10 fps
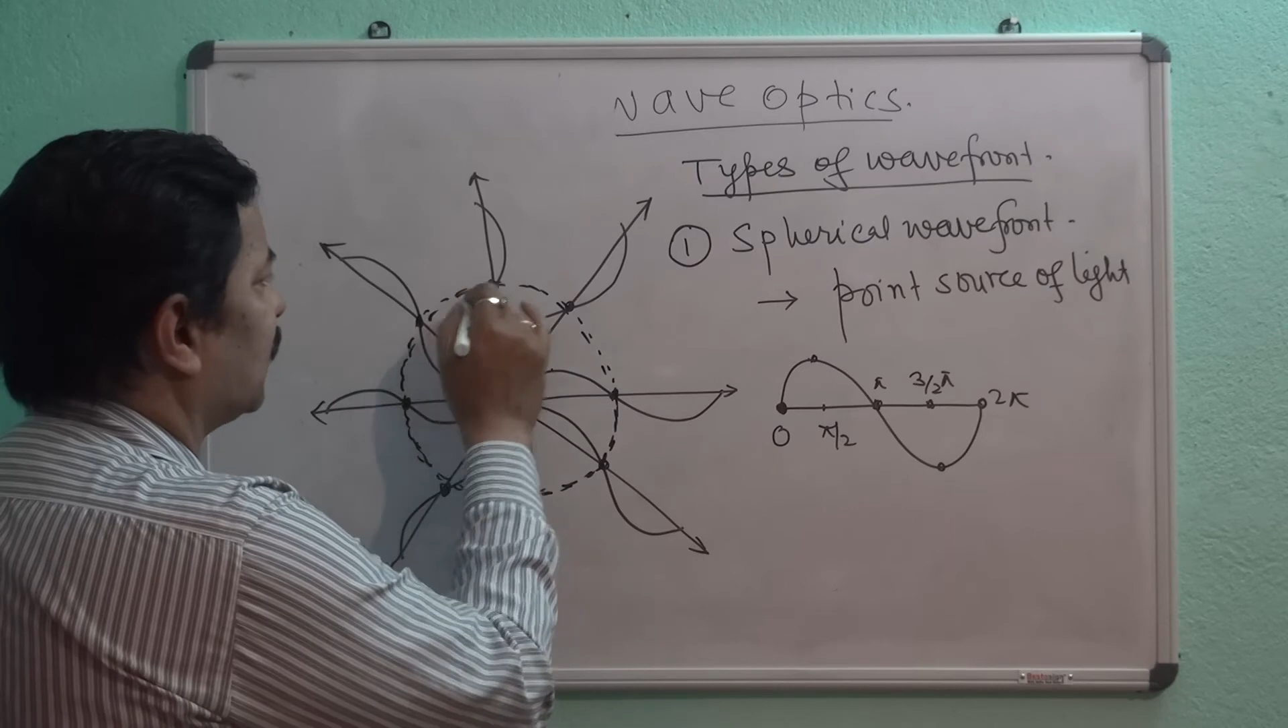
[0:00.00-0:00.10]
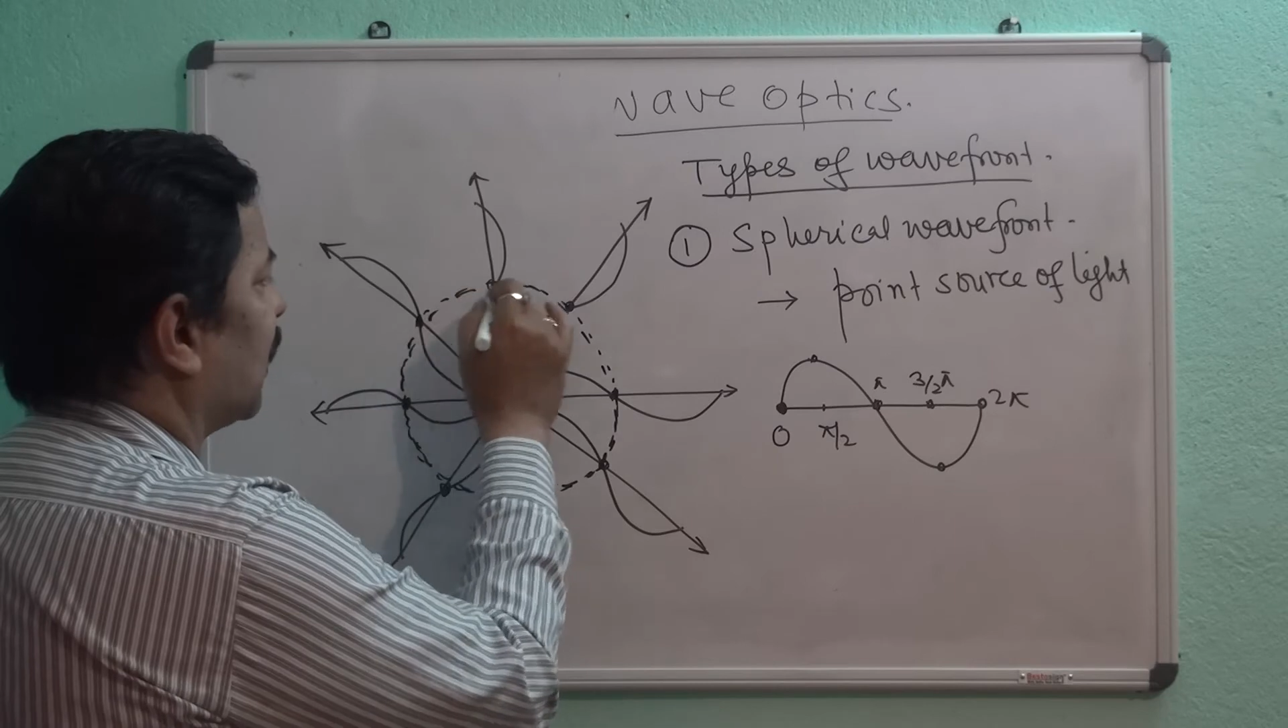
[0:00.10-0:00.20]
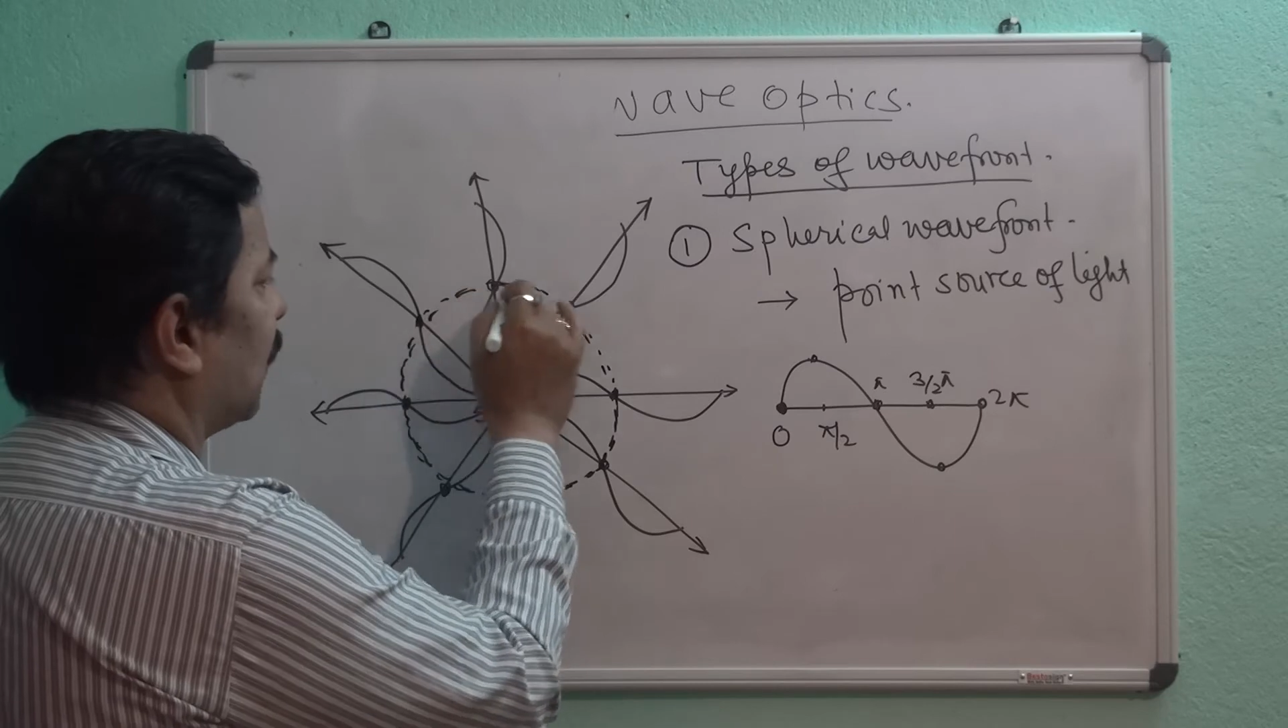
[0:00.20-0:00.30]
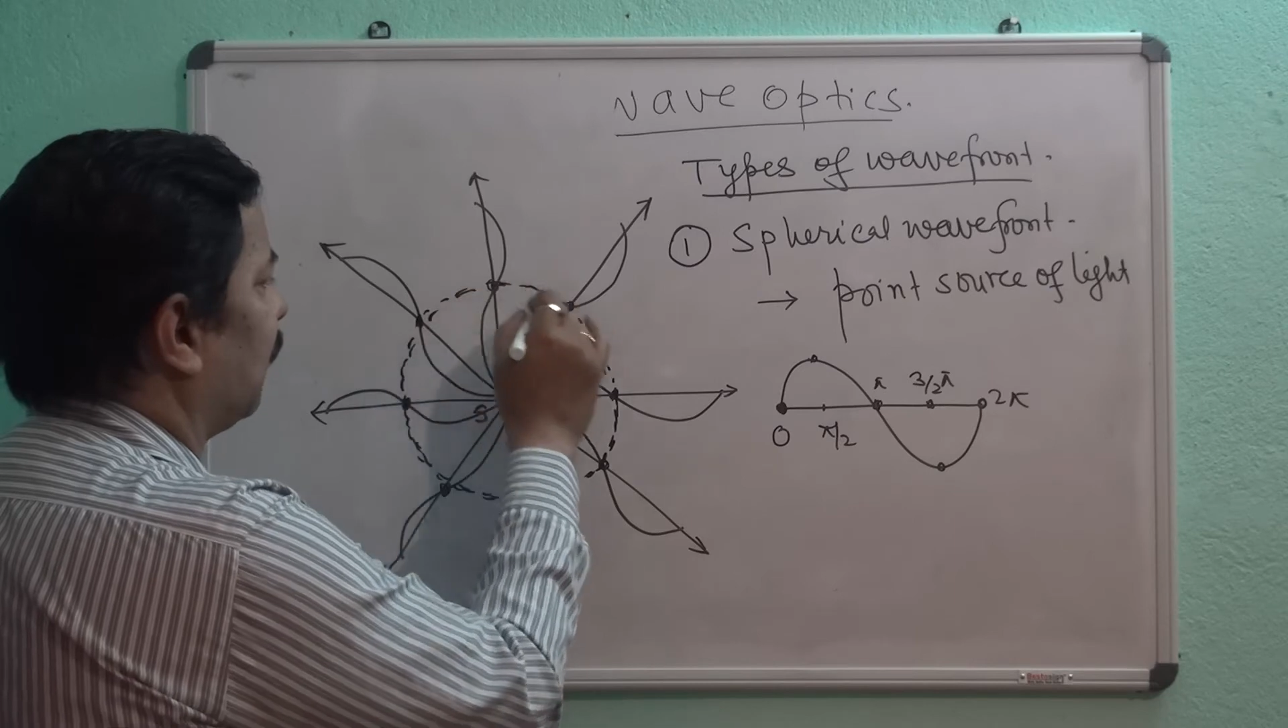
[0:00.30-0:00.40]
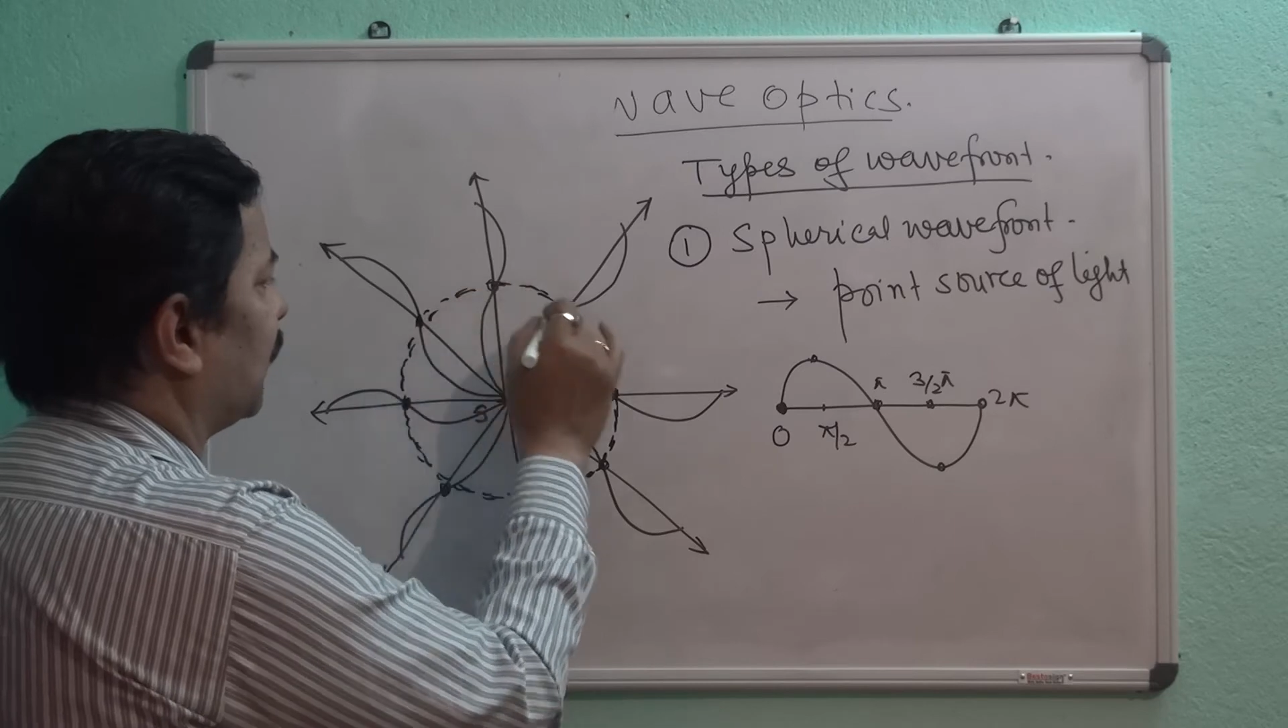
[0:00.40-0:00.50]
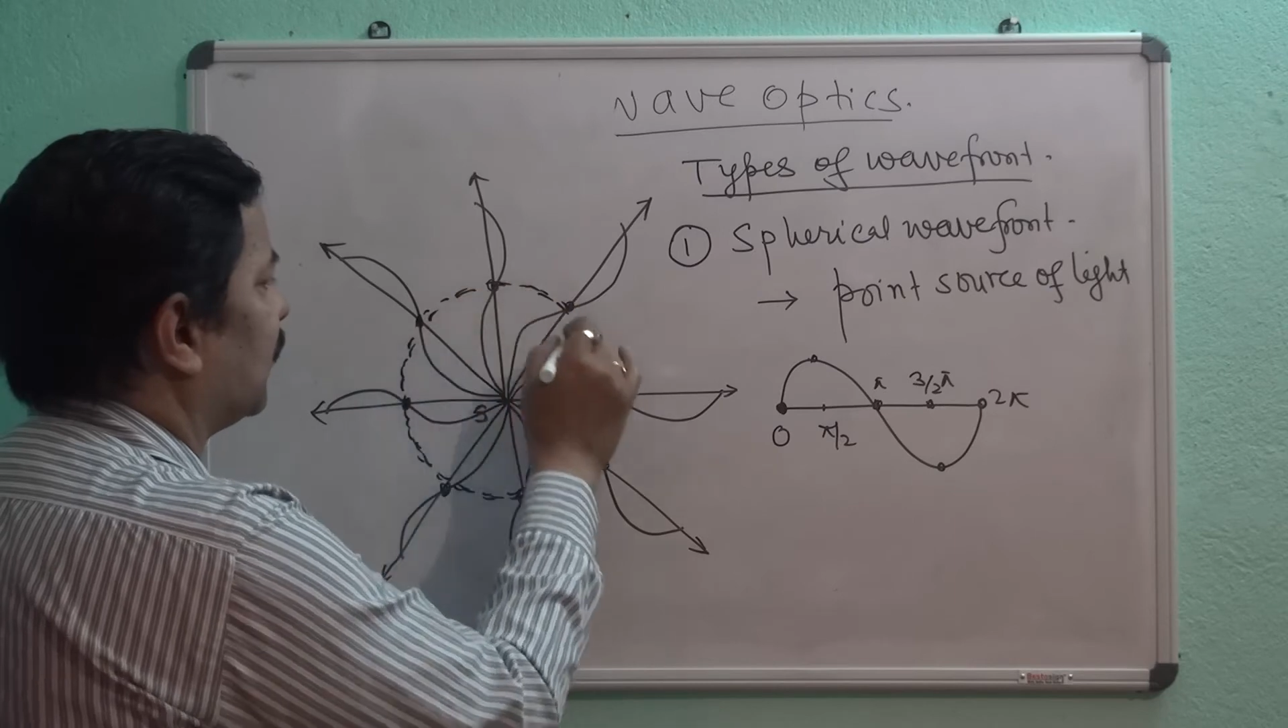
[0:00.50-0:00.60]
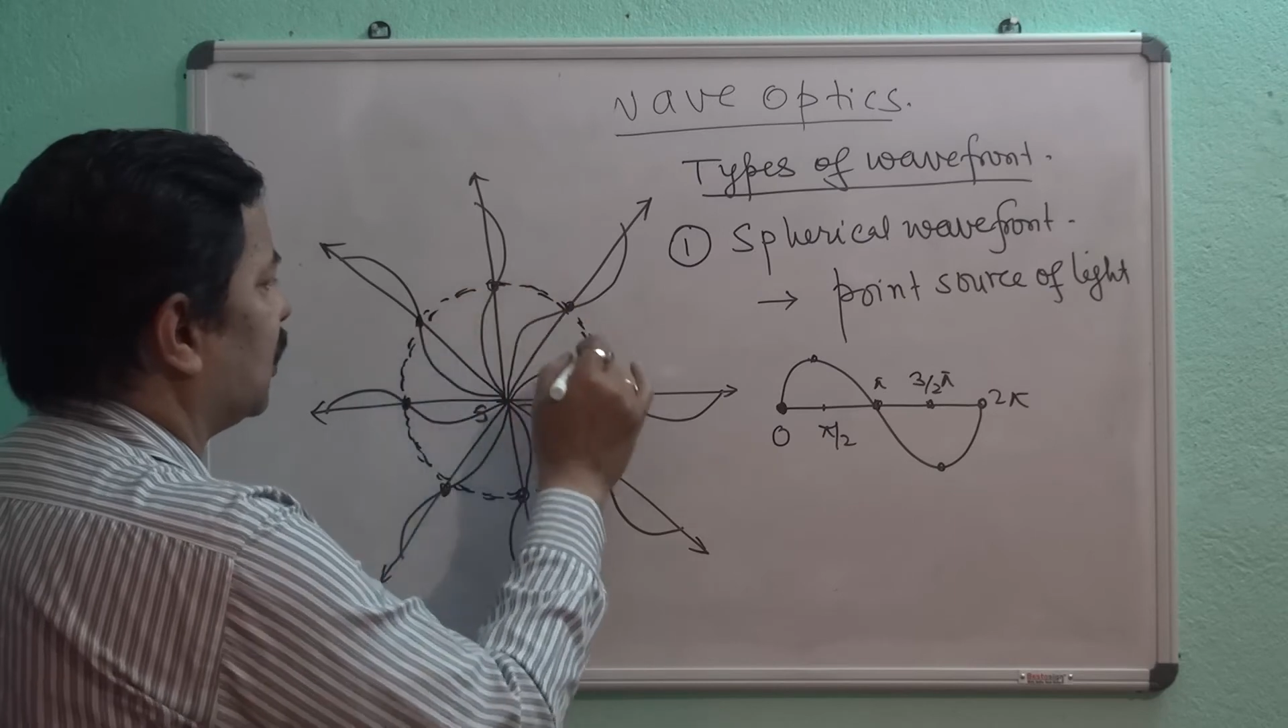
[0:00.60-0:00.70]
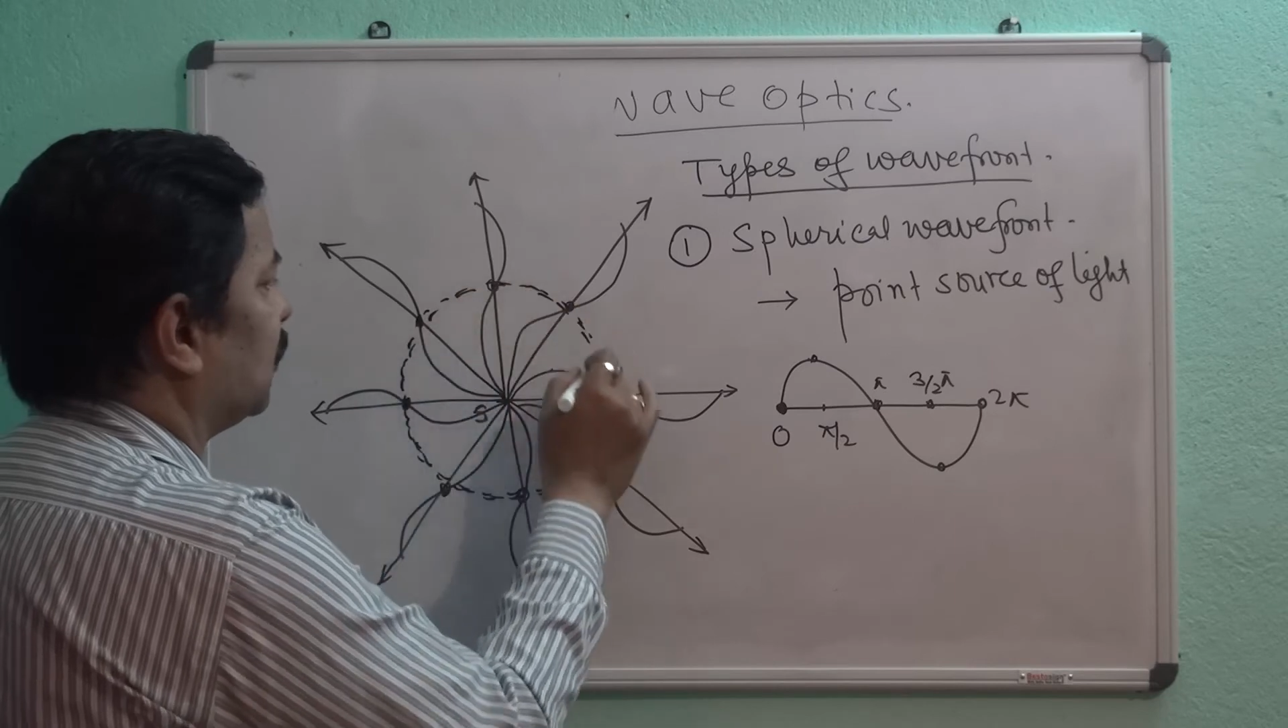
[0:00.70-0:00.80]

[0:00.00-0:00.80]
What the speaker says: surface